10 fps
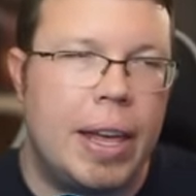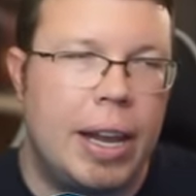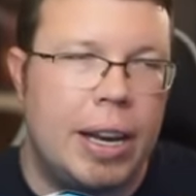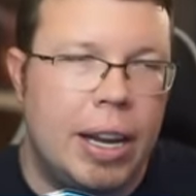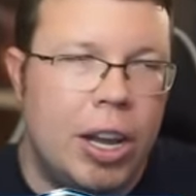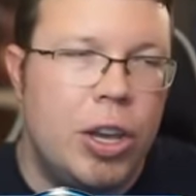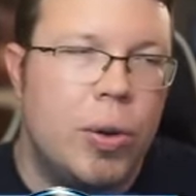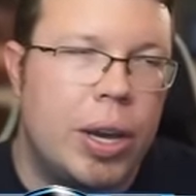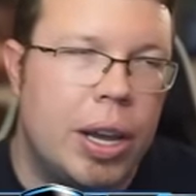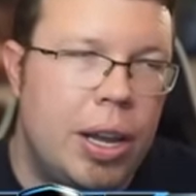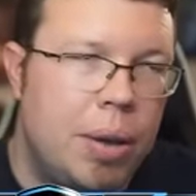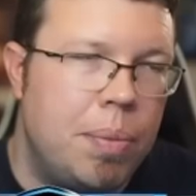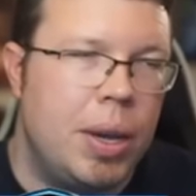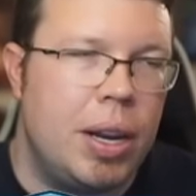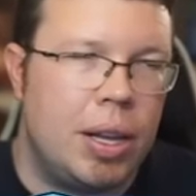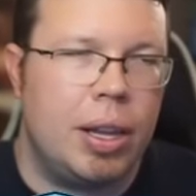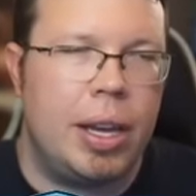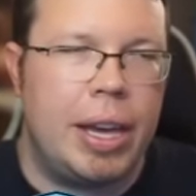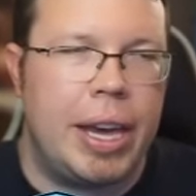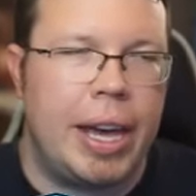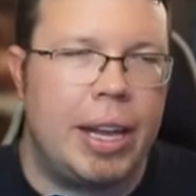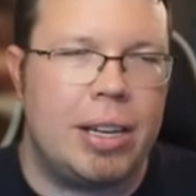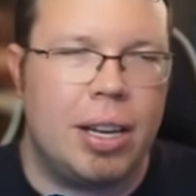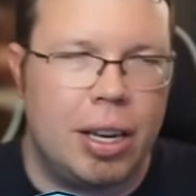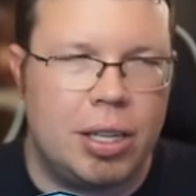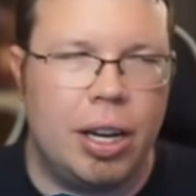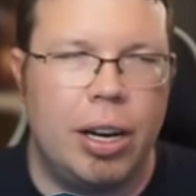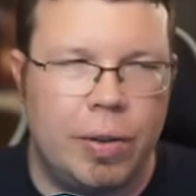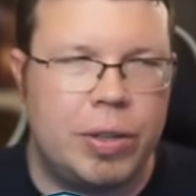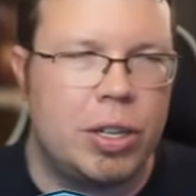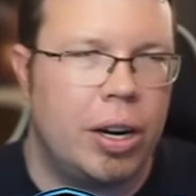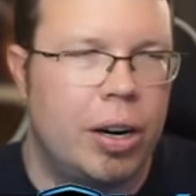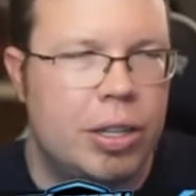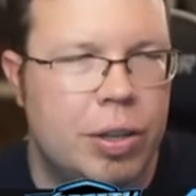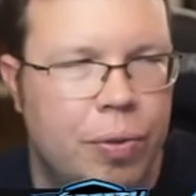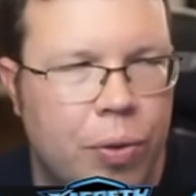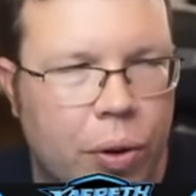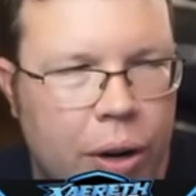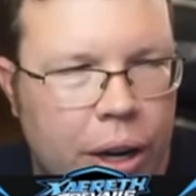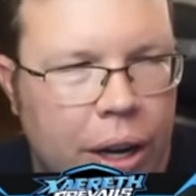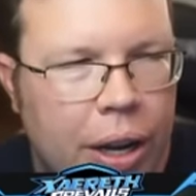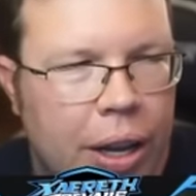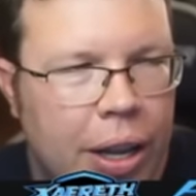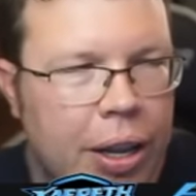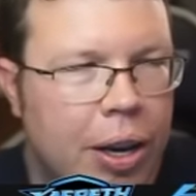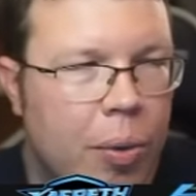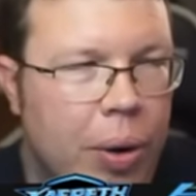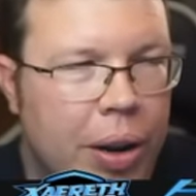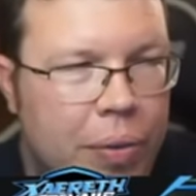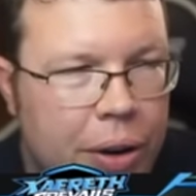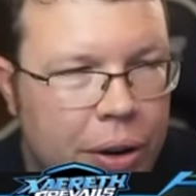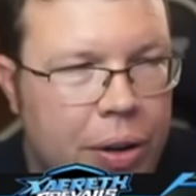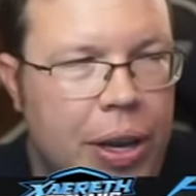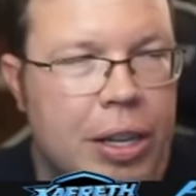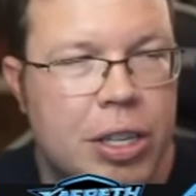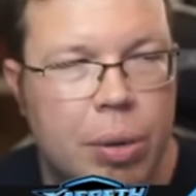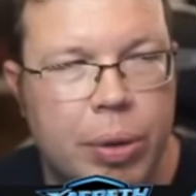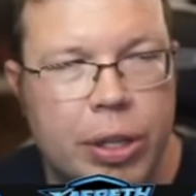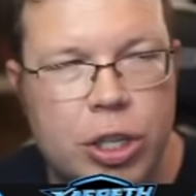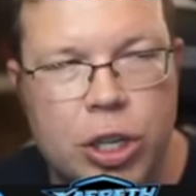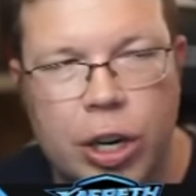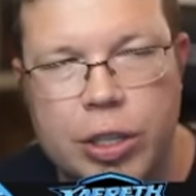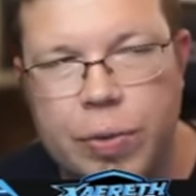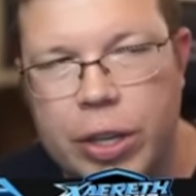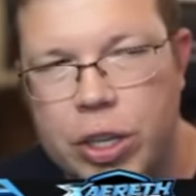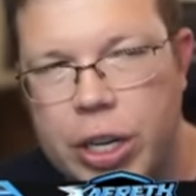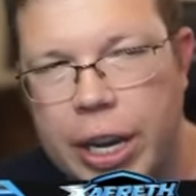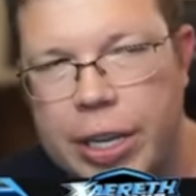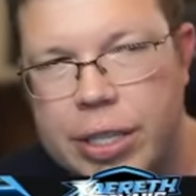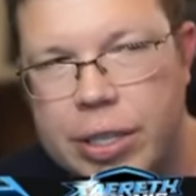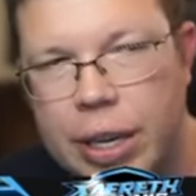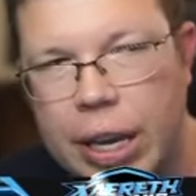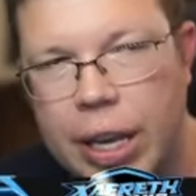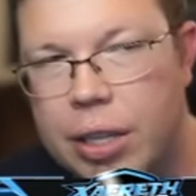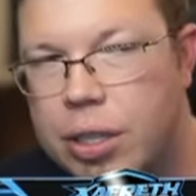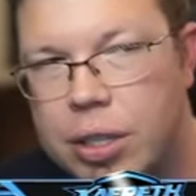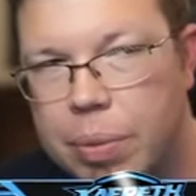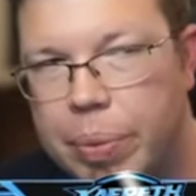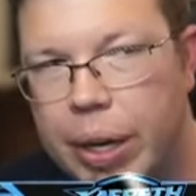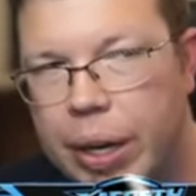then you can immediately get a ton of shards for, you know, whatever. You get double the shards for the chase. It's just a